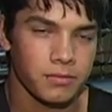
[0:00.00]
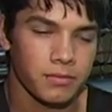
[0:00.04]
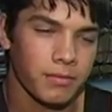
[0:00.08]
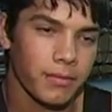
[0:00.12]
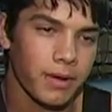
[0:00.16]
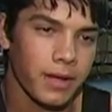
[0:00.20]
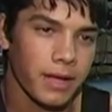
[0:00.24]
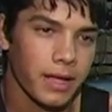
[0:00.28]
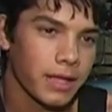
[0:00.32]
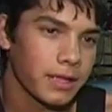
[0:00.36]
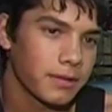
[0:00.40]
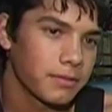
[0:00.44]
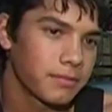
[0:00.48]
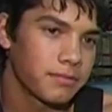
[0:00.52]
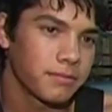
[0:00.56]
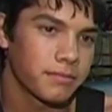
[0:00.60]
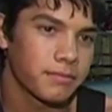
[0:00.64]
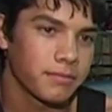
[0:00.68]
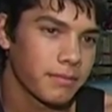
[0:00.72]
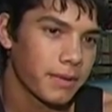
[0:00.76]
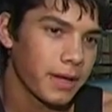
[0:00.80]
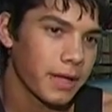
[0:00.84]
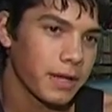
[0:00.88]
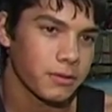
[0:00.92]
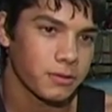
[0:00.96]
I
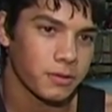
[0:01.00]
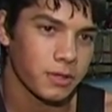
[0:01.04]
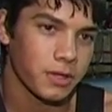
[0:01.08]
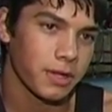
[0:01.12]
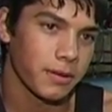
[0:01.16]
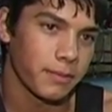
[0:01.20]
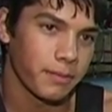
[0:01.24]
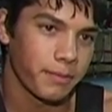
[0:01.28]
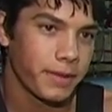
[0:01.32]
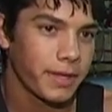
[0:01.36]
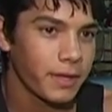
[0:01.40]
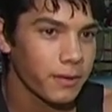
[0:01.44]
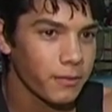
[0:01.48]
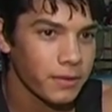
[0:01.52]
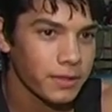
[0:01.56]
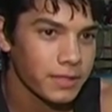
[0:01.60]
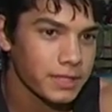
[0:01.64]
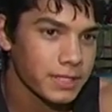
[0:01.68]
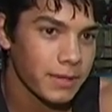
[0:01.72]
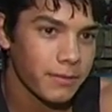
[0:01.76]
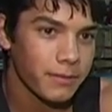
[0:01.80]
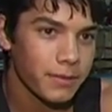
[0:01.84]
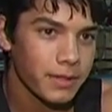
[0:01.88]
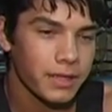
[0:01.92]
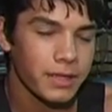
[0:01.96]
might as well compete
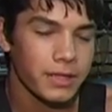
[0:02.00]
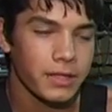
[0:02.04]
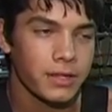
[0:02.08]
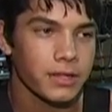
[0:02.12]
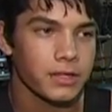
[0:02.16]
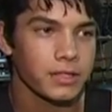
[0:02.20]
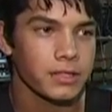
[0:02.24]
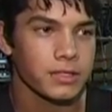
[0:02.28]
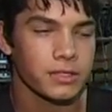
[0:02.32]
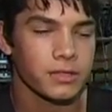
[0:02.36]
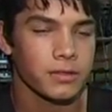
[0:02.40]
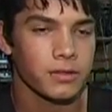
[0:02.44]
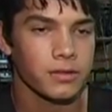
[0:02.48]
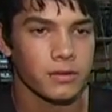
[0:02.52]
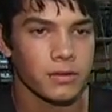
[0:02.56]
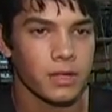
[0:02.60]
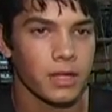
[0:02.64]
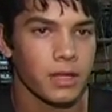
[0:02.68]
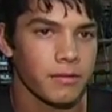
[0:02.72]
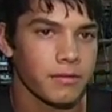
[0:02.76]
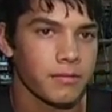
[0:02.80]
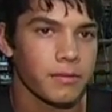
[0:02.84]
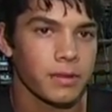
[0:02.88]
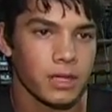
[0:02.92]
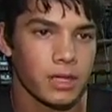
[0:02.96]
once I'm in there, so
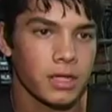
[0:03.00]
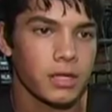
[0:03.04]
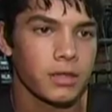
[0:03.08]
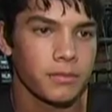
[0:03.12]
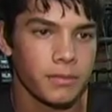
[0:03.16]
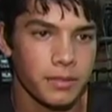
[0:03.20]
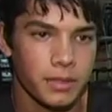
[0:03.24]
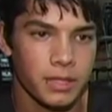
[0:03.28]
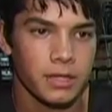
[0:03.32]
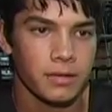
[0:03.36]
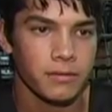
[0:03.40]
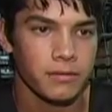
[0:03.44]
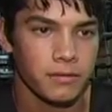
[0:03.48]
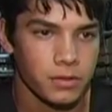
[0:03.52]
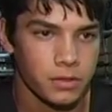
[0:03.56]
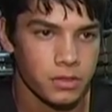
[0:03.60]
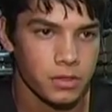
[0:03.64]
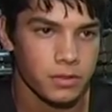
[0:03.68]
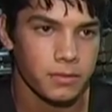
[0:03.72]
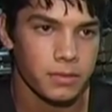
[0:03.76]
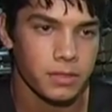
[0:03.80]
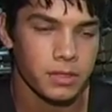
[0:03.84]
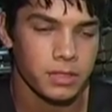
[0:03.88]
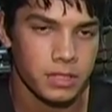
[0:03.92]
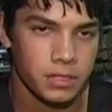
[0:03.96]
I've been competing for
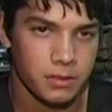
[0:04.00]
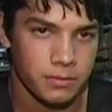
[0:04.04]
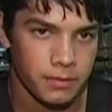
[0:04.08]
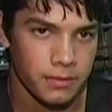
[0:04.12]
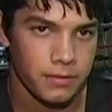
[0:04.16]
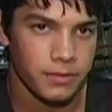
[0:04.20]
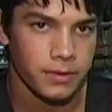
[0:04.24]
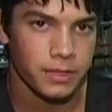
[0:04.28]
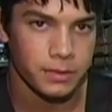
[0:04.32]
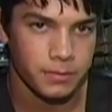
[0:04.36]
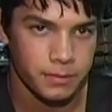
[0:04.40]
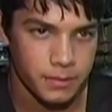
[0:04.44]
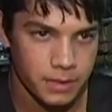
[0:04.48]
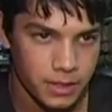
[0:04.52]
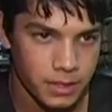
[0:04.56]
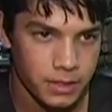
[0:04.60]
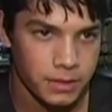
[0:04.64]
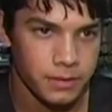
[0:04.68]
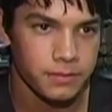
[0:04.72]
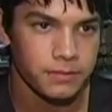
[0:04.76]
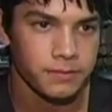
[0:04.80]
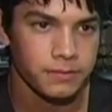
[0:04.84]
swimming since my freshman year.